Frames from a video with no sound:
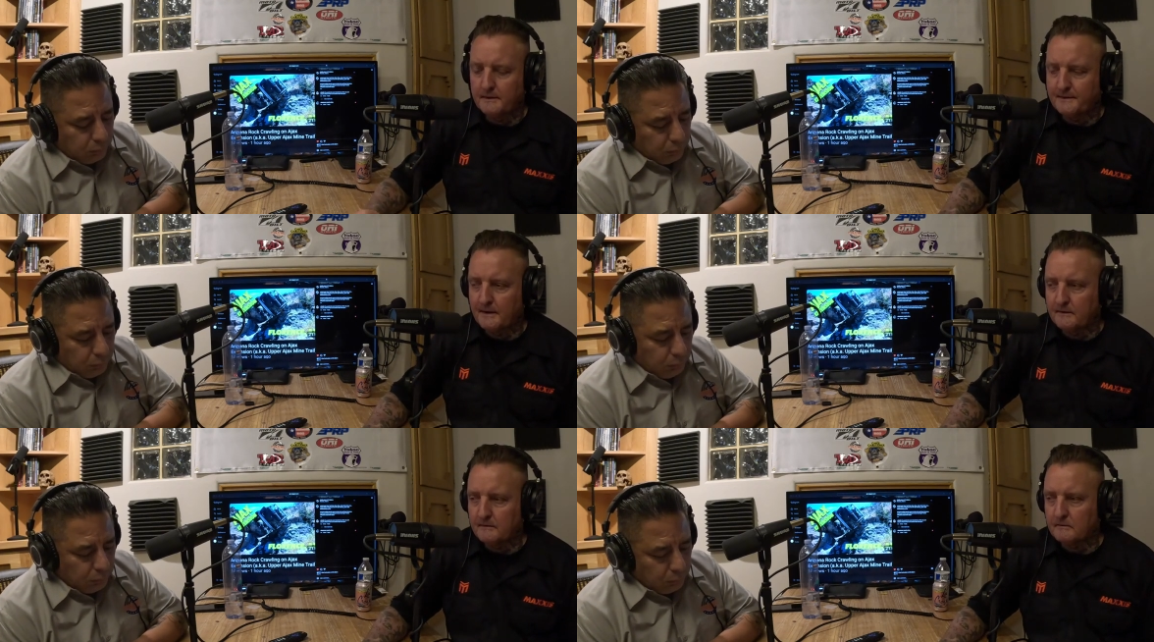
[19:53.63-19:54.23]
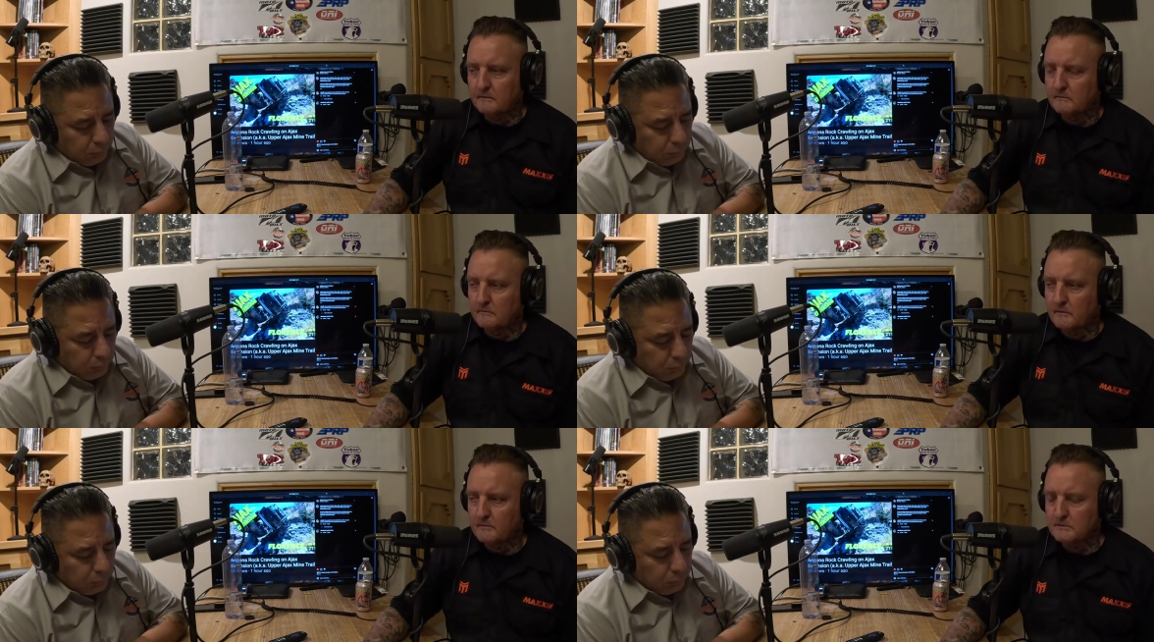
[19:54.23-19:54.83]
Speaker 1: untether
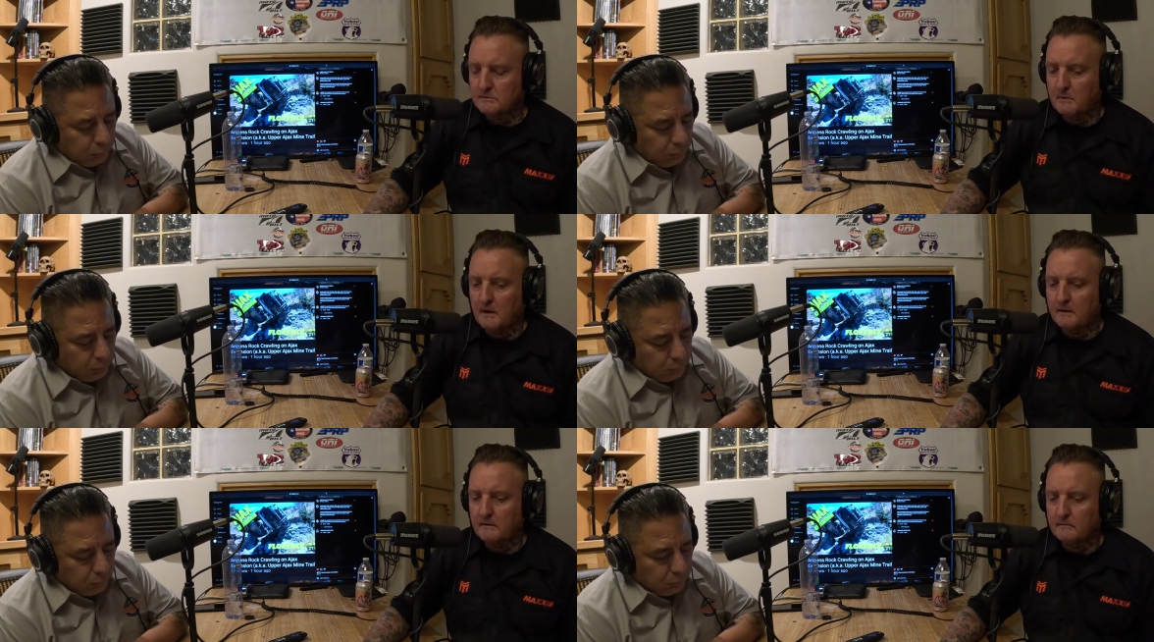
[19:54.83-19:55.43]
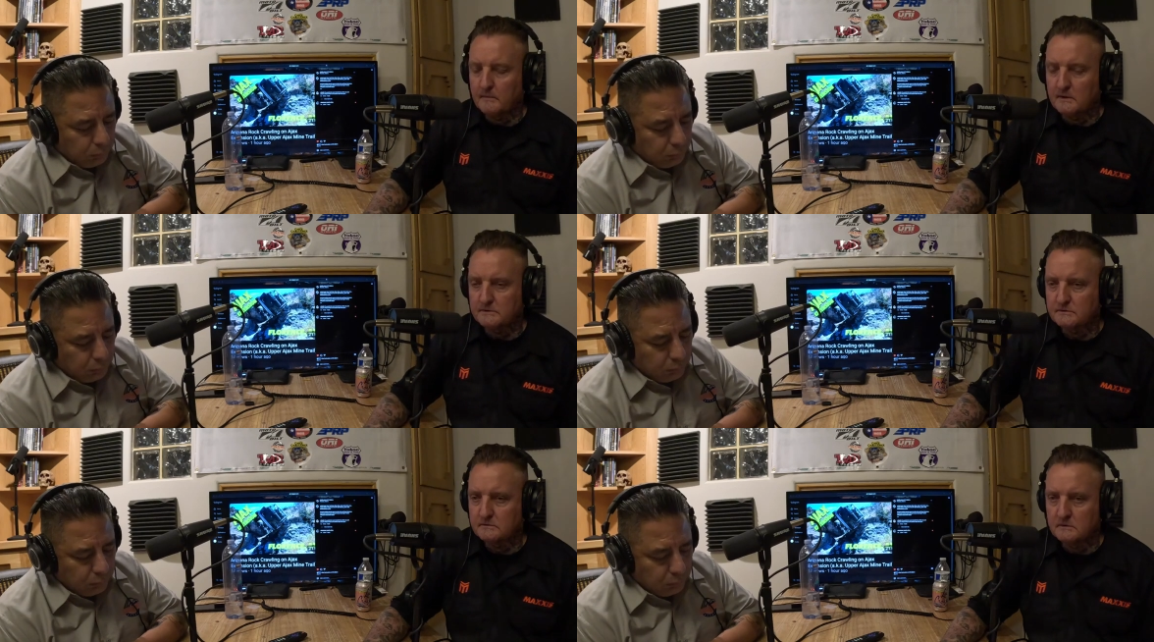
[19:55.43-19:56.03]
from the spotter,
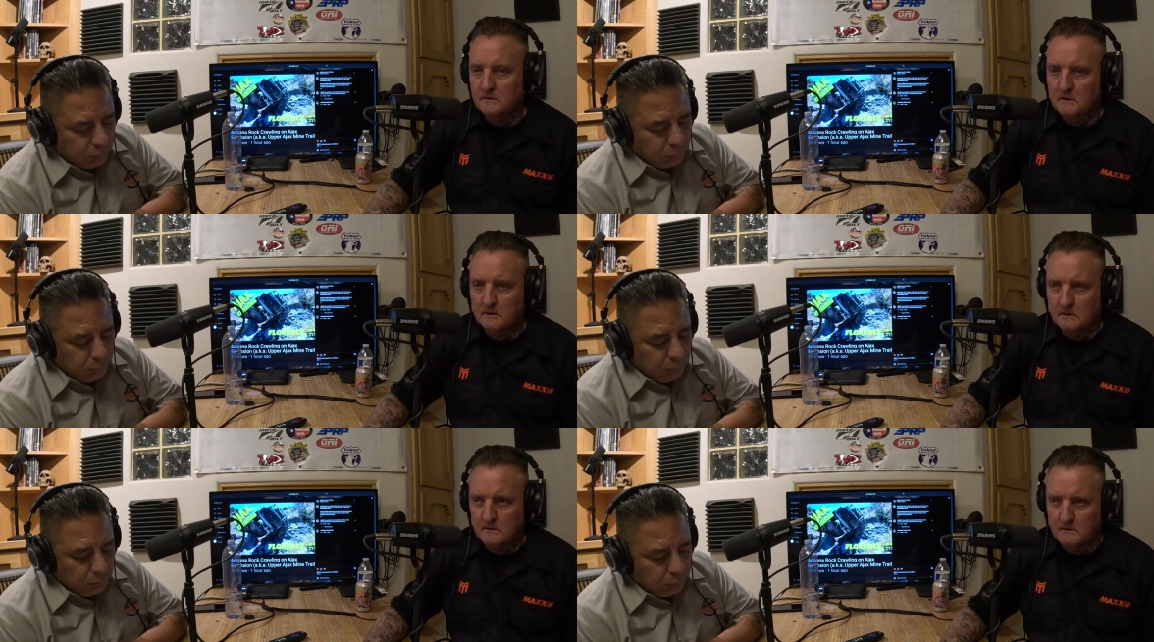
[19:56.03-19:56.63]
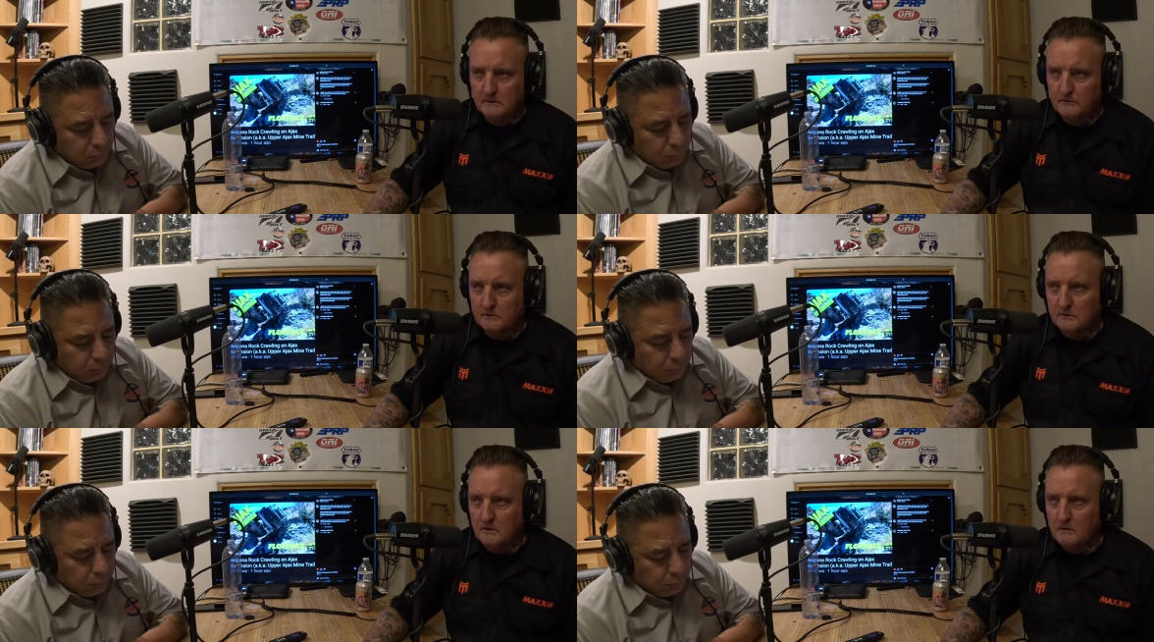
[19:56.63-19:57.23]
because if
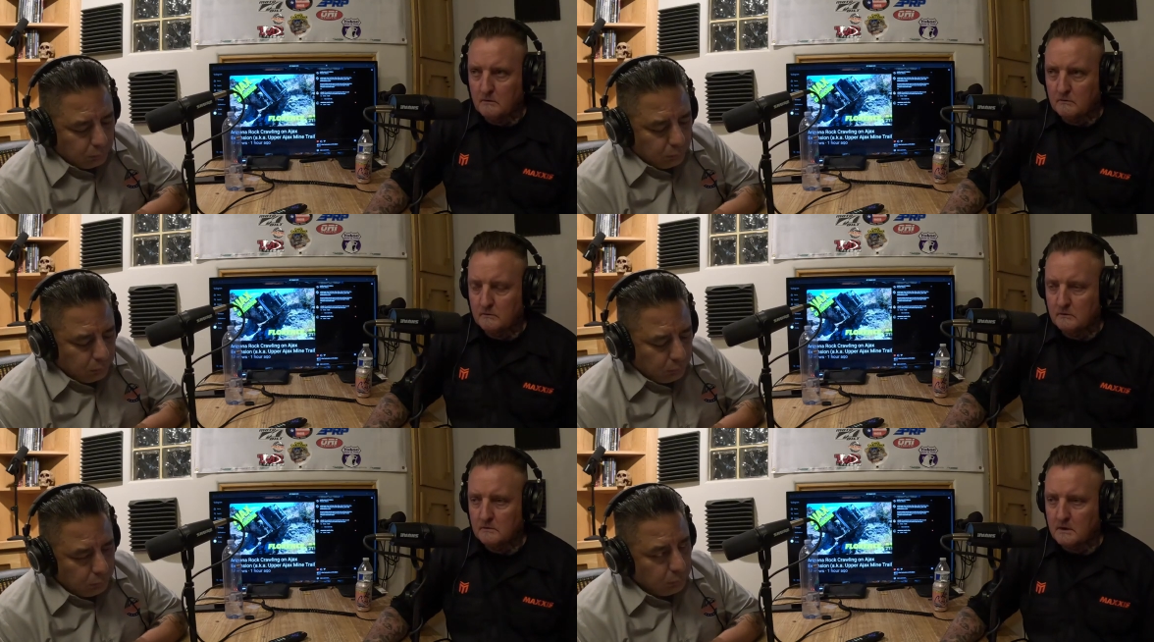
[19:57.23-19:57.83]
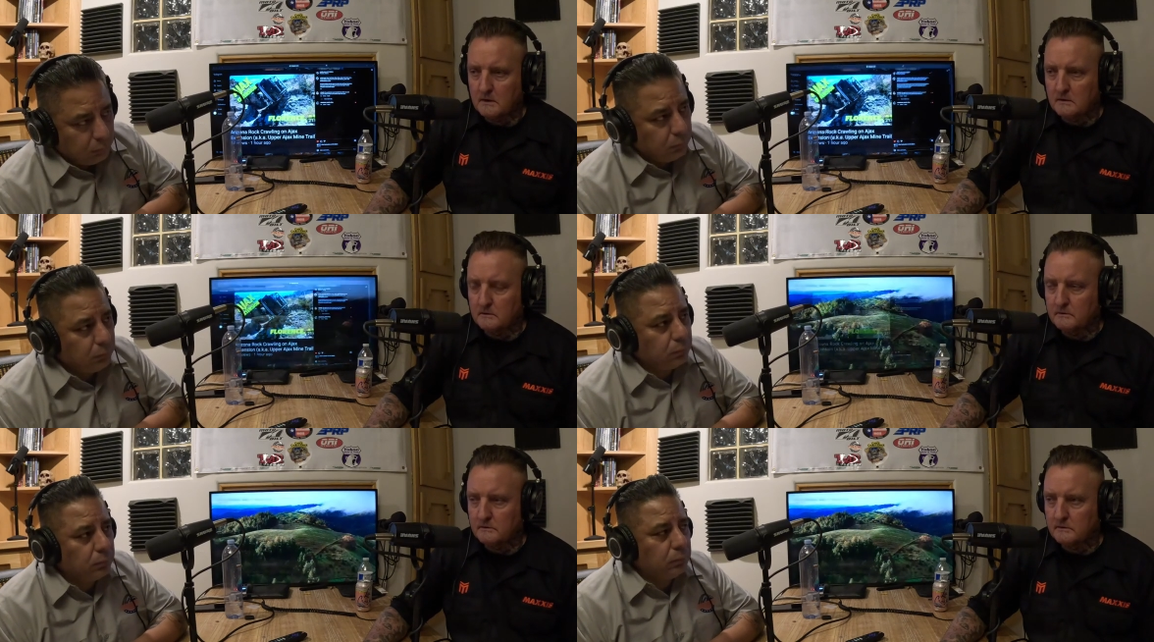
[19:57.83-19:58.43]
you don't, you're not
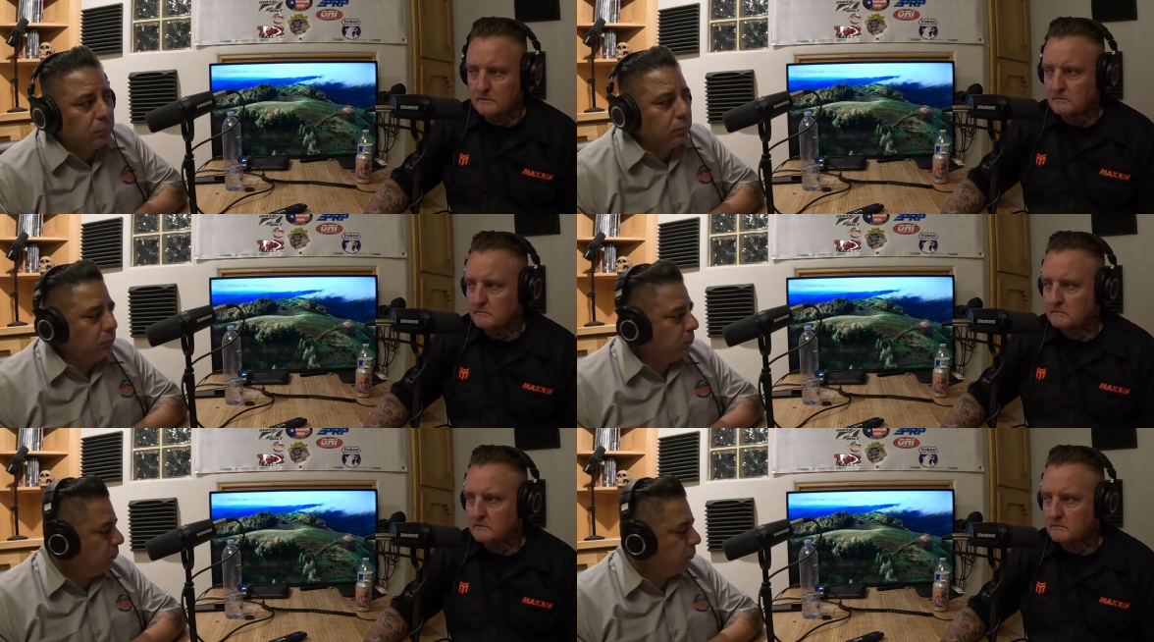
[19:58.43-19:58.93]
going to learn to,